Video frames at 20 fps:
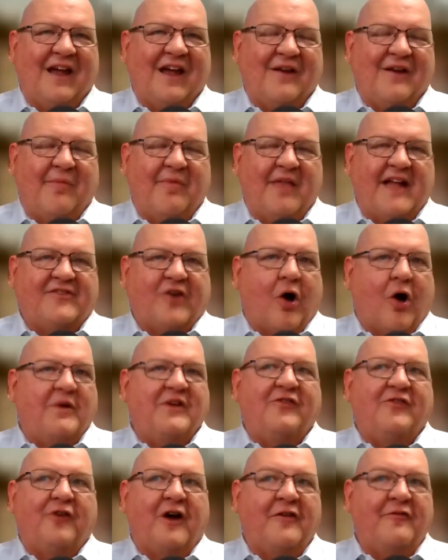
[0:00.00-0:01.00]
And that's
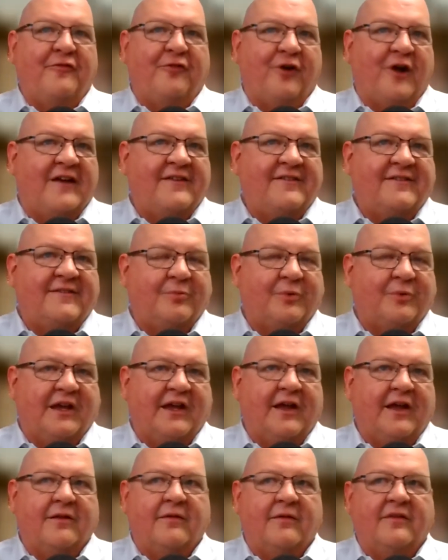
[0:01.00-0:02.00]
always fun for us. We
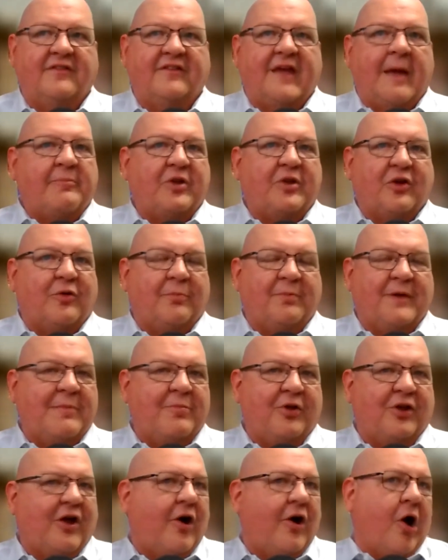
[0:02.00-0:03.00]
get skeptical
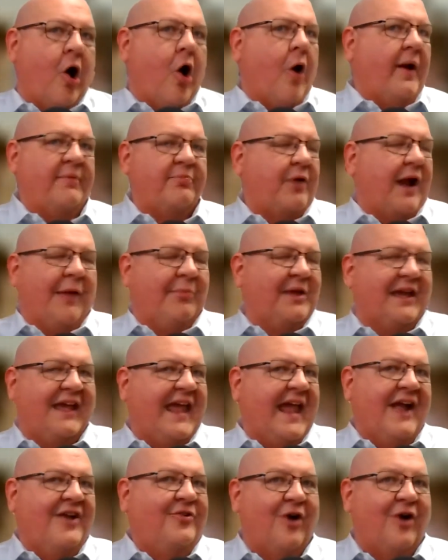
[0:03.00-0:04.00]
people go, oh, it probably
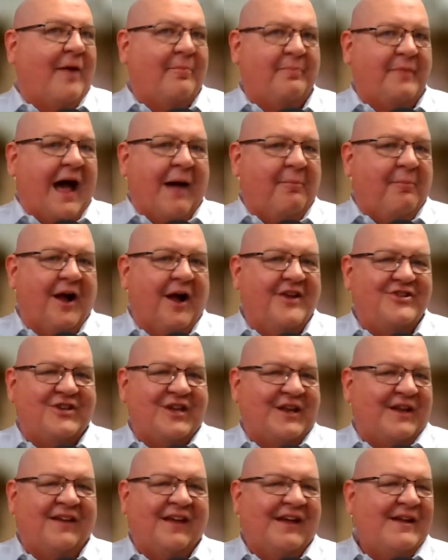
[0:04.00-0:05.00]
can't drop that much.
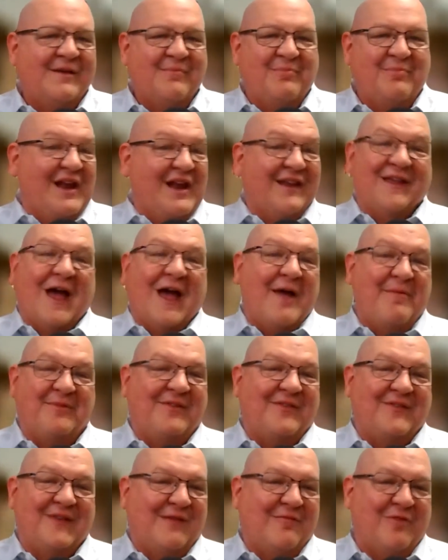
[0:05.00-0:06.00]
And many times
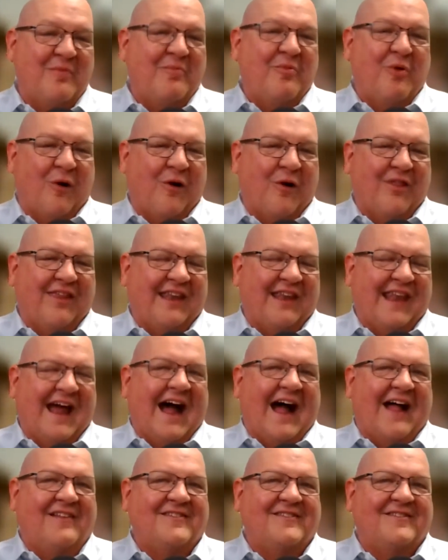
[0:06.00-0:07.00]
it's even more than
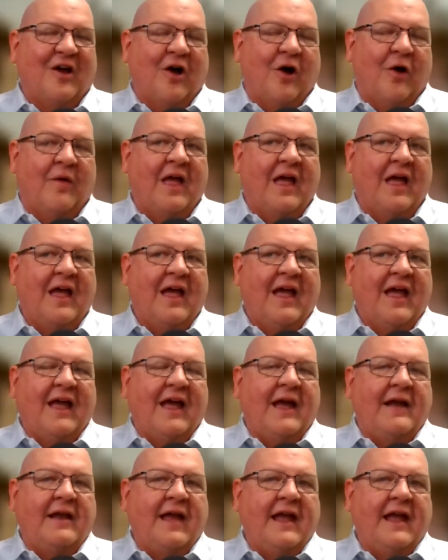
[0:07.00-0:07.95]
that. So, and,